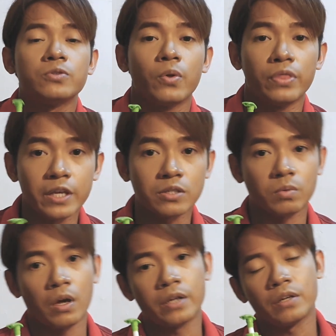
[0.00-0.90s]
So
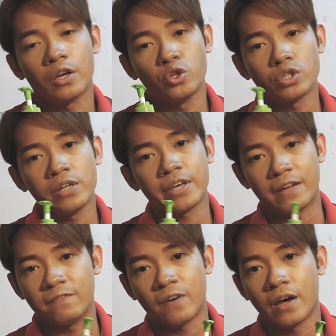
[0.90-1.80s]
this one usually you
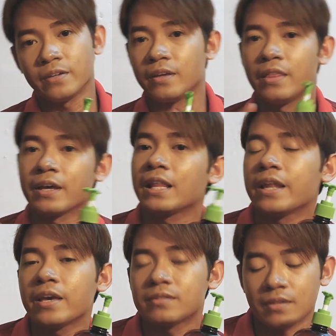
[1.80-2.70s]
can find in the
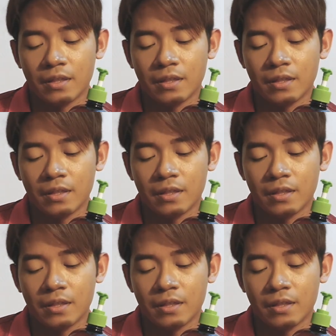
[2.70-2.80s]
clinics,